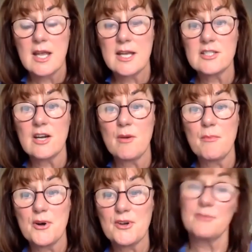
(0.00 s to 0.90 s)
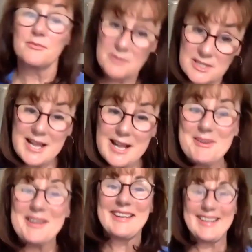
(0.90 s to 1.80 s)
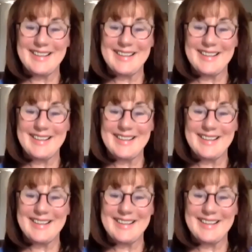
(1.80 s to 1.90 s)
Is there a book to tell me